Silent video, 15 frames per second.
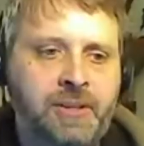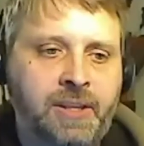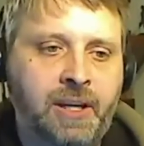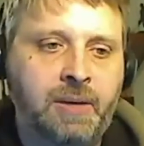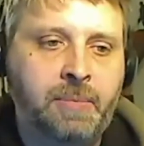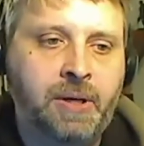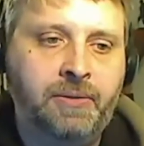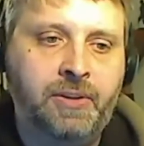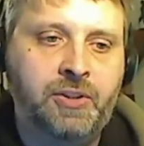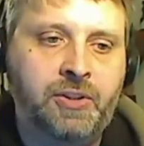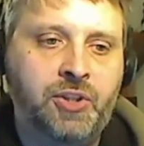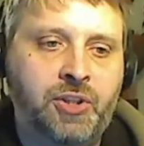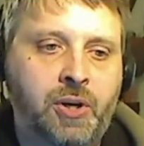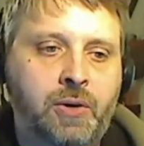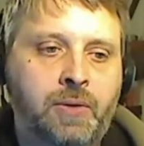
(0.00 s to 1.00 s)
thing about this
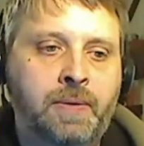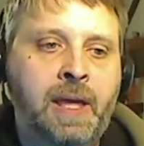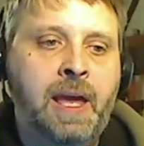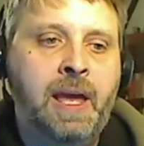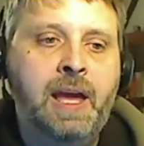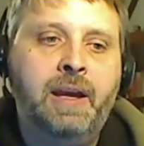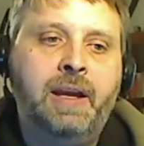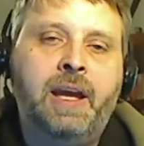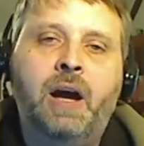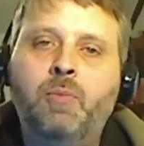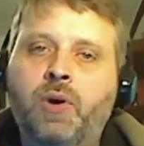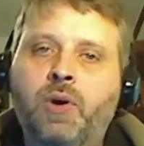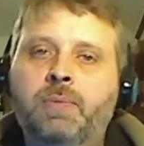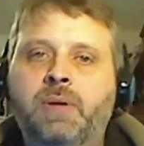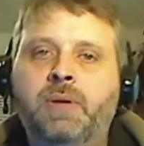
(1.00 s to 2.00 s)
show,
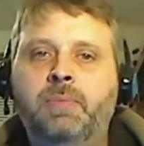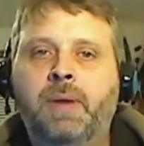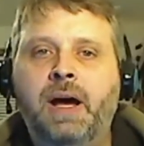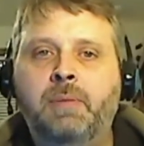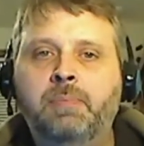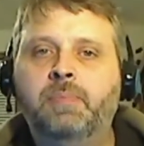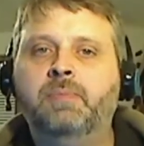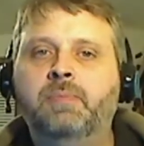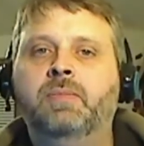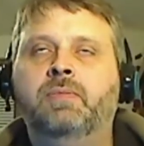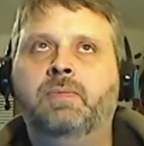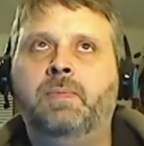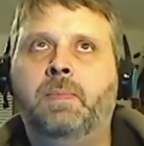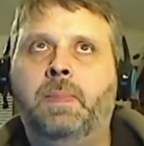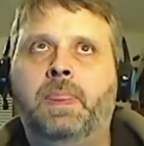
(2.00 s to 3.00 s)
Cowboy Bebop
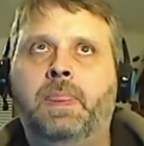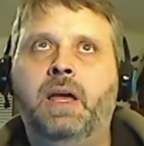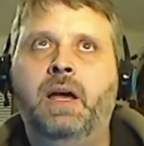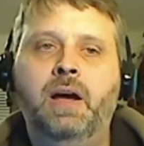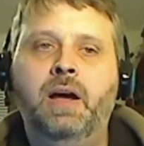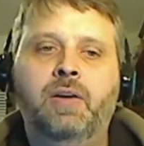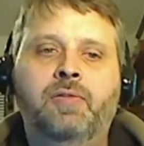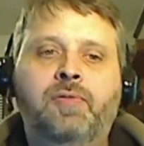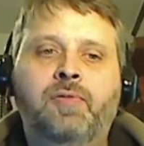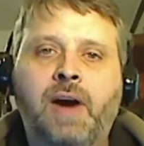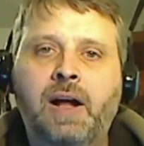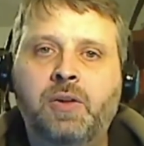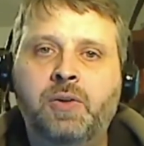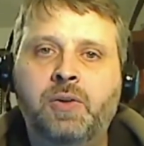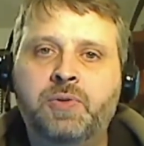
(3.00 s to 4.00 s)
uh,
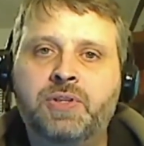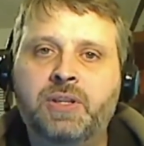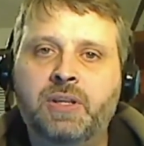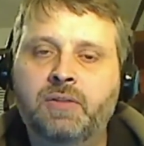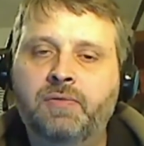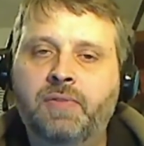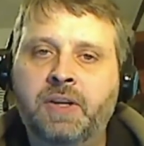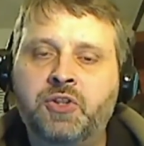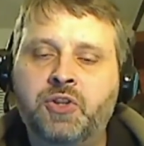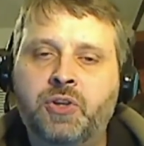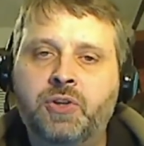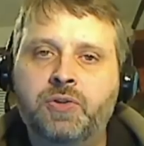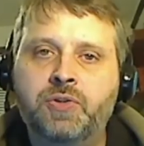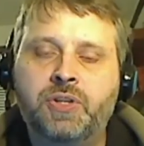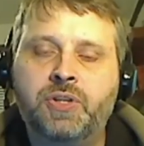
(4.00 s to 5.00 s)
follows the
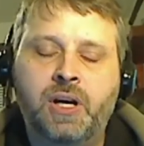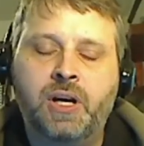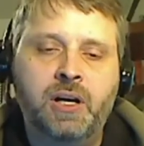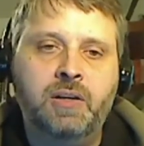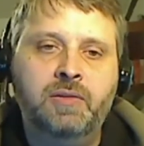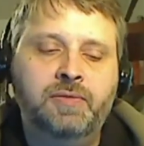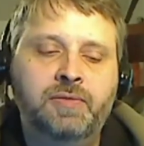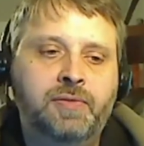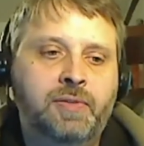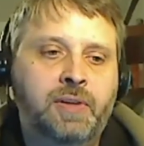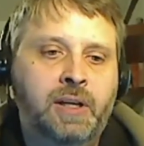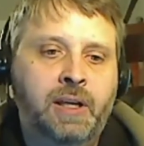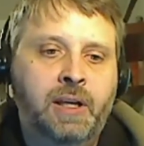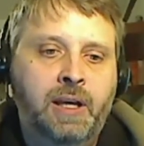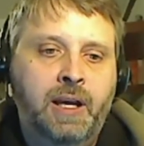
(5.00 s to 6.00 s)
adventures of
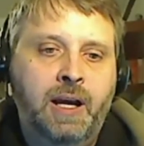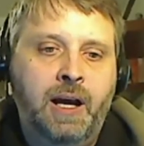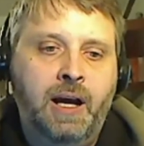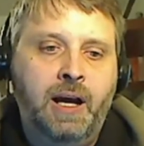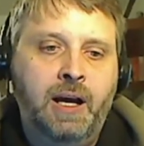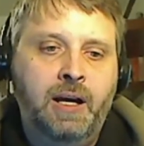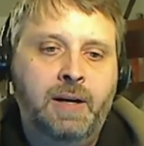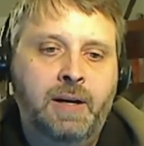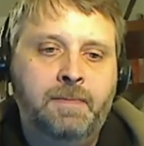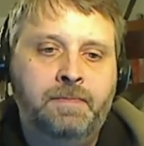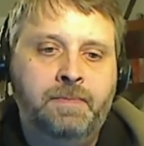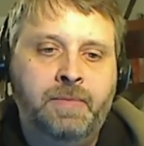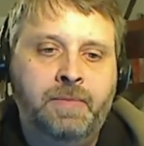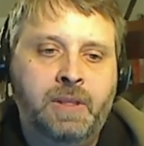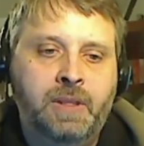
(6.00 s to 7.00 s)
um,